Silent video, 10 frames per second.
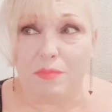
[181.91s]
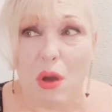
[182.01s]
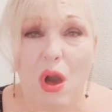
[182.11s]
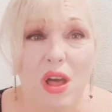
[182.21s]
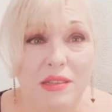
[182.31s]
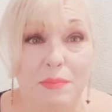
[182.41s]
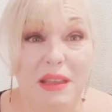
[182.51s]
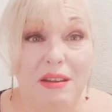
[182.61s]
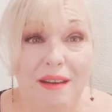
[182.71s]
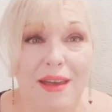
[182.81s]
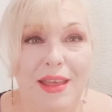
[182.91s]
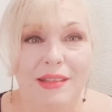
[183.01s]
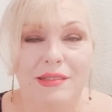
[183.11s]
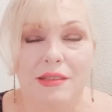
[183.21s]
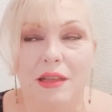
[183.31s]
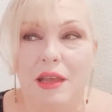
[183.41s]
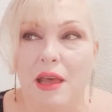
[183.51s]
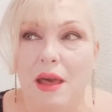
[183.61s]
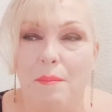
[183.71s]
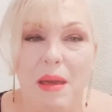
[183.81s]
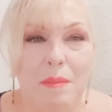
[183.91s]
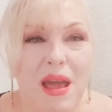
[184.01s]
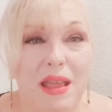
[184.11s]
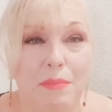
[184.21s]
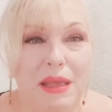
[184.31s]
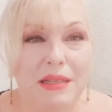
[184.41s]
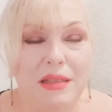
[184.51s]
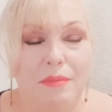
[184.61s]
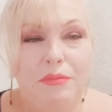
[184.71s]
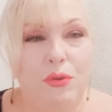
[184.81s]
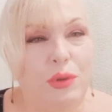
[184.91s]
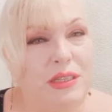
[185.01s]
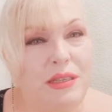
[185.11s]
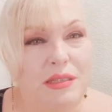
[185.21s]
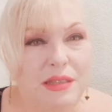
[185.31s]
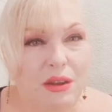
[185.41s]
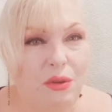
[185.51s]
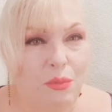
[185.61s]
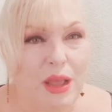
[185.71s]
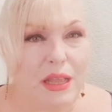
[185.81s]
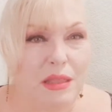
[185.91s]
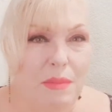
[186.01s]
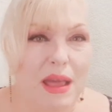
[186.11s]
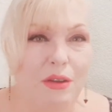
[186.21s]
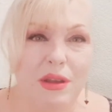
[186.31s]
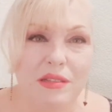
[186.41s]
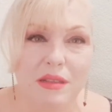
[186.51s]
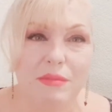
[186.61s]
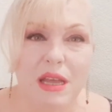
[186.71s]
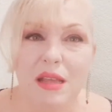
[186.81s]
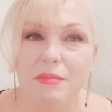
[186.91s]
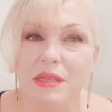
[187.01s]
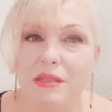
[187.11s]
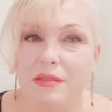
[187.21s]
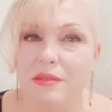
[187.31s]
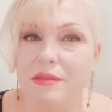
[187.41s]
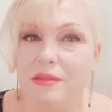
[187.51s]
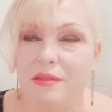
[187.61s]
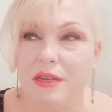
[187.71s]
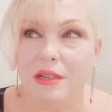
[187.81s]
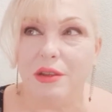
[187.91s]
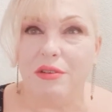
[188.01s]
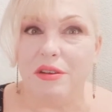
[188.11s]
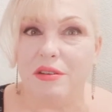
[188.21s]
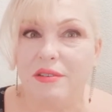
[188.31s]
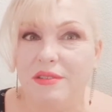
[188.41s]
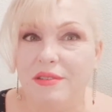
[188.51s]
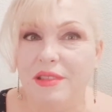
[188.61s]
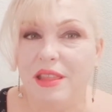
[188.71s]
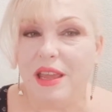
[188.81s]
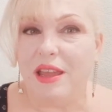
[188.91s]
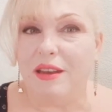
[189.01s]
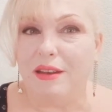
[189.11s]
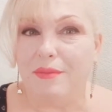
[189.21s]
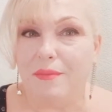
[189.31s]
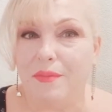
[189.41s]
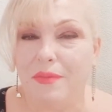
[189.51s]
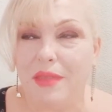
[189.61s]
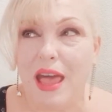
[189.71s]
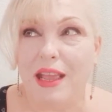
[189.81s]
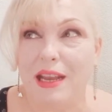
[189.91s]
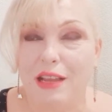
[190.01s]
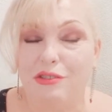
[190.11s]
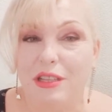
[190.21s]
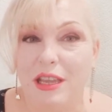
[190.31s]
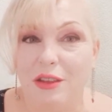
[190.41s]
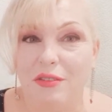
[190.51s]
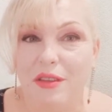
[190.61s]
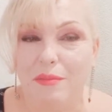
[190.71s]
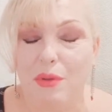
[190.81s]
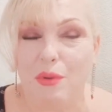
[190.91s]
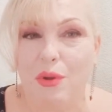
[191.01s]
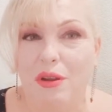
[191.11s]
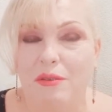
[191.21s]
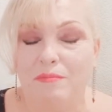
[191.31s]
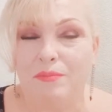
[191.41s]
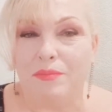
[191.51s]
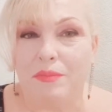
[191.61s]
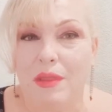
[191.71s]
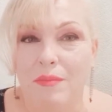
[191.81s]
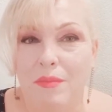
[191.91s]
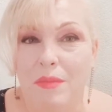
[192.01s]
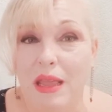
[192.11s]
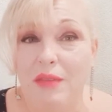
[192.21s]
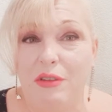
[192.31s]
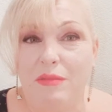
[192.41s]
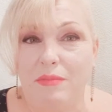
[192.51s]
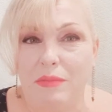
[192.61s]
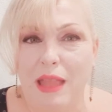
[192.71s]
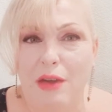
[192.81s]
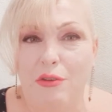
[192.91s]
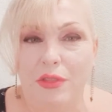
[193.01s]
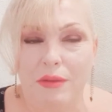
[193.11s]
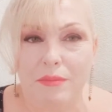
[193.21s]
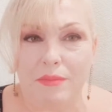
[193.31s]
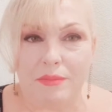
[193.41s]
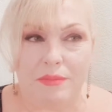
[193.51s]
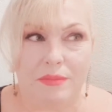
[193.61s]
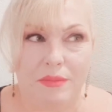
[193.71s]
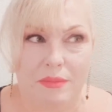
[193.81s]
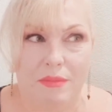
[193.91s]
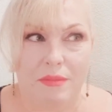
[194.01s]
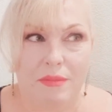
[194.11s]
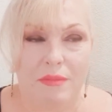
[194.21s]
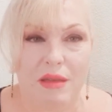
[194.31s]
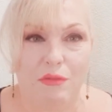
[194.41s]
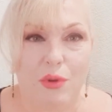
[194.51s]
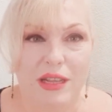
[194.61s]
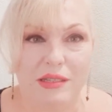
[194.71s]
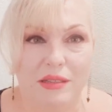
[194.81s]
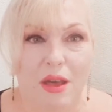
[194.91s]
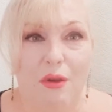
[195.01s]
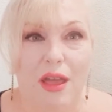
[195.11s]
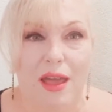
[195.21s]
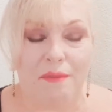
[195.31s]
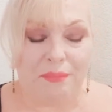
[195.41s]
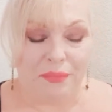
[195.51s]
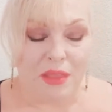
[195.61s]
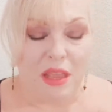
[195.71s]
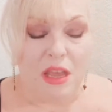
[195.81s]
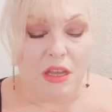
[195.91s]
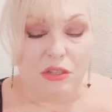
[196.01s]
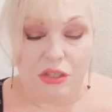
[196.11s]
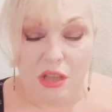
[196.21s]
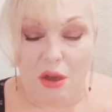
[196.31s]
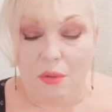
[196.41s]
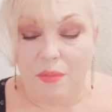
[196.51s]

pause because my mic picks up noises that are way in the background sometimes clearer than I can actually hear them or even louder than my voice. Okay, so